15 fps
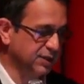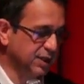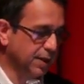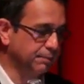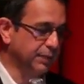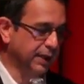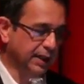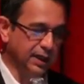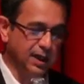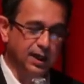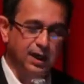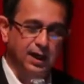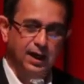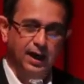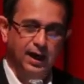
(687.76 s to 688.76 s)
dumping.
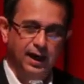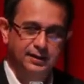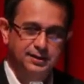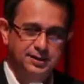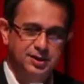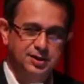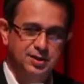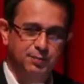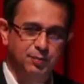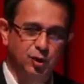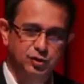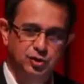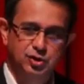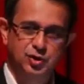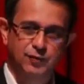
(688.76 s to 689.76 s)
And this is the
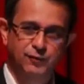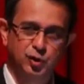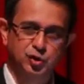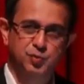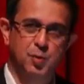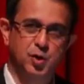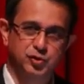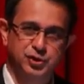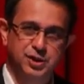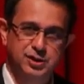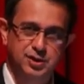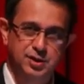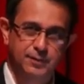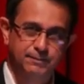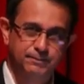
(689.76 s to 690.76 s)
process of
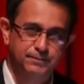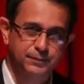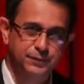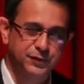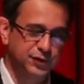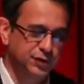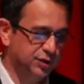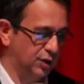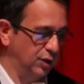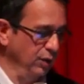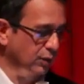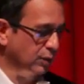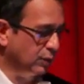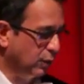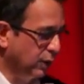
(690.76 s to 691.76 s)
osmosis.
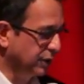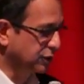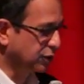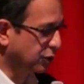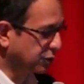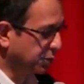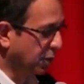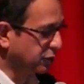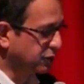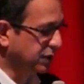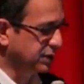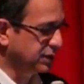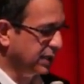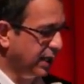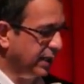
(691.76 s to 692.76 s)
So what is
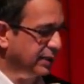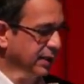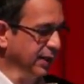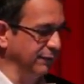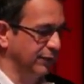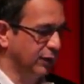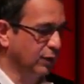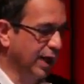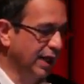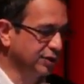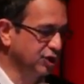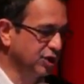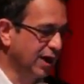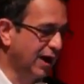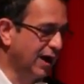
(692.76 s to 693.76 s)
osmosis? That if you
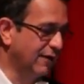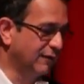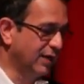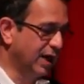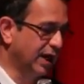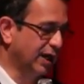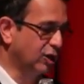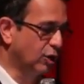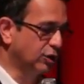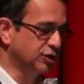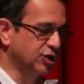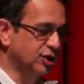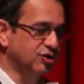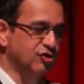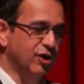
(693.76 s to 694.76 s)
actually have a
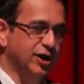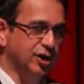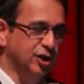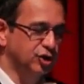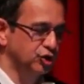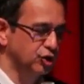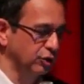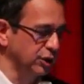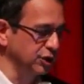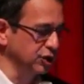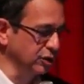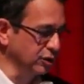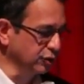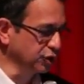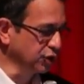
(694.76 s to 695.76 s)
concentrated sugar
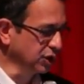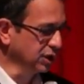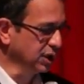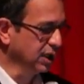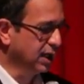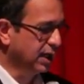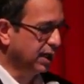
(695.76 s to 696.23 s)
solution